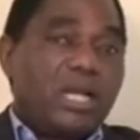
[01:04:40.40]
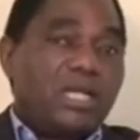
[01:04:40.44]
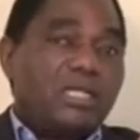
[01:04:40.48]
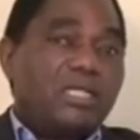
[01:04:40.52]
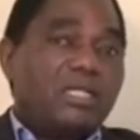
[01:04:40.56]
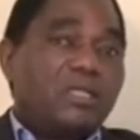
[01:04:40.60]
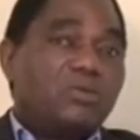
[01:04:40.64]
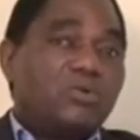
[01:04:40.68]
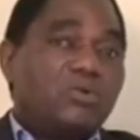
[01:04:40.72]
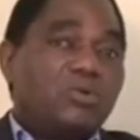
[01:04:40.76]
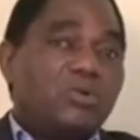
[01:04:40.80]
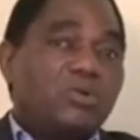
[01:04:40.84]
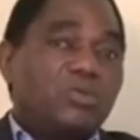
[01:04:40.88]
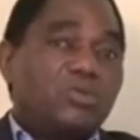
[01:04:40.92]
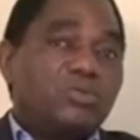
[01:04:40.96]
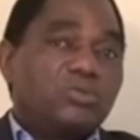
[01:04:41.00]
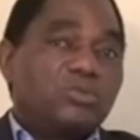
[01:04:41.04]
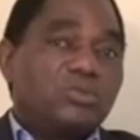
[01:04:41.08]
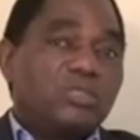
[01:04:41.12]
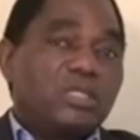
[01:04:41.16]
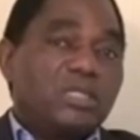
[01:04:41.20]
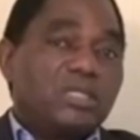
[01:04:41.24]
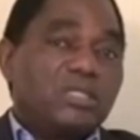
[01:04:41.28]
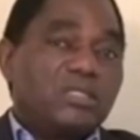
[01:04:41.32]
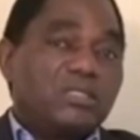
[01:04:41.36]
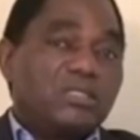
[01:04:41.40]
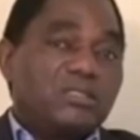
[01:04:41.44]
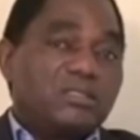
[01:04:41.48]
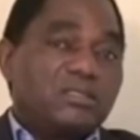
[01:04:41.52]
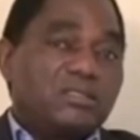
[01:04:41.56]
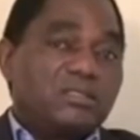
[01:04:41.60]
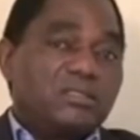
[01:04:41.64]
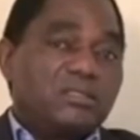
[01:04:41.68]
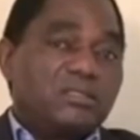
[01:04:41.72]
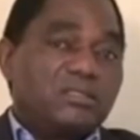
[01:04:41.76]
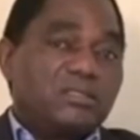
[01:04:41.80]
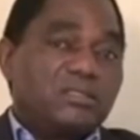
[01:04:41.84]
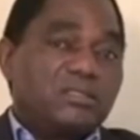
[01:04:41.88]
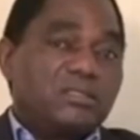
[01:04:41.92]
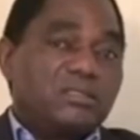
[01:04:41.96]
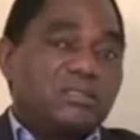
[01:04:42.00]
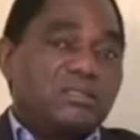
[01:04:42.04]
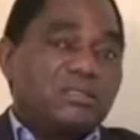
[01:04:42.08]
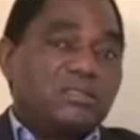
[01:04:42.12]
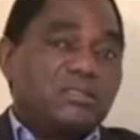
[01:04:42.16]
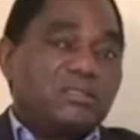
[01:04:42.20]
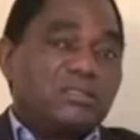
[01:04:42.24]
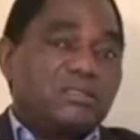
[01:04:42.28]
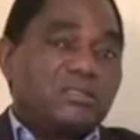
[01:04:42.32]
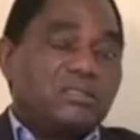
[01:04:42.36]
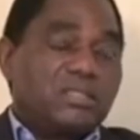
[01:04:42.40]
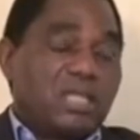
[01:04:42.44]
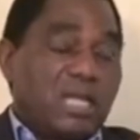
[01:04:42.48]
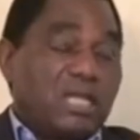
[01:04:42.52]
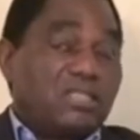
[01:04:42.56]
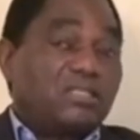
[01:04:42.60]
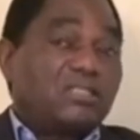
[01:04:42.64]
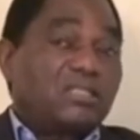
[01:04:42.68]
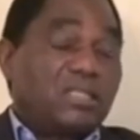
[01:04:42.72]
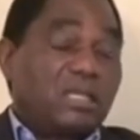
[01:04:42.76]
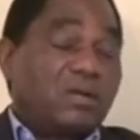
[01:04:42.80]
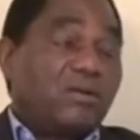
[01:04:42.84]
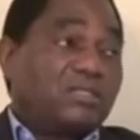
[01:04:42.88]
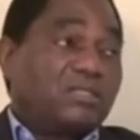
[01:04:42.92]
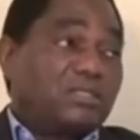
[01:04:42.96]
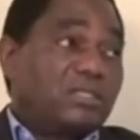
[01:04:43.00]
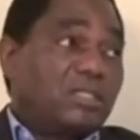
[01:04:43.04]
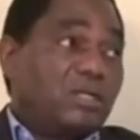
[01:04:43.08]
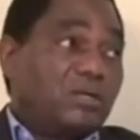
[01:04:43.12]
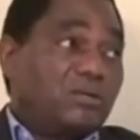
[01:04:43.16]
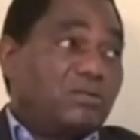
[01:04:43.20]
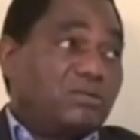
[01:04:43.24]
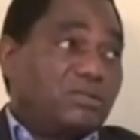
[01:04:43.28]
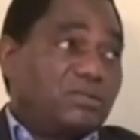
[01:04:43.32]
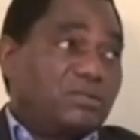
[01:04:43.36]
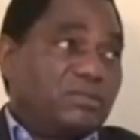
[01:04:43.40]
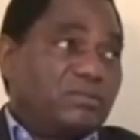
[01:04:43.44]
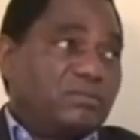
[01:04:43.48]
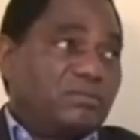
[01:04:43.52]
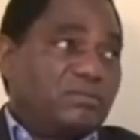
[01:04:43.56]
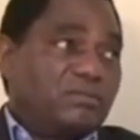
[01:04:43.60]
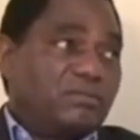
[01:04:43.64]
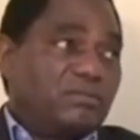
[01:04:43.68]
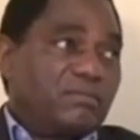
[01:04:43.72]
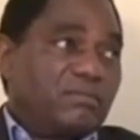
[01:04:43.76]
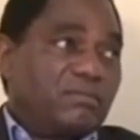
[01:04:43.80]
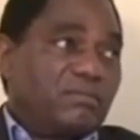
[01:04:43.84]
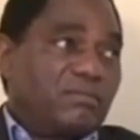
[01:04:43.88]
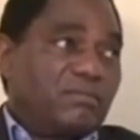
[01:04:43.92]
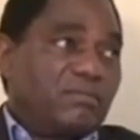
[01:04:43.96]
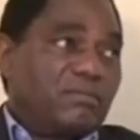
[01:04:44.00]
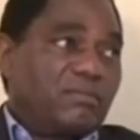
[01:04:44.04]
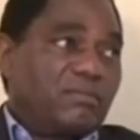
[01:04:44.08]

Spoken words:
We are equal to the task ourselves.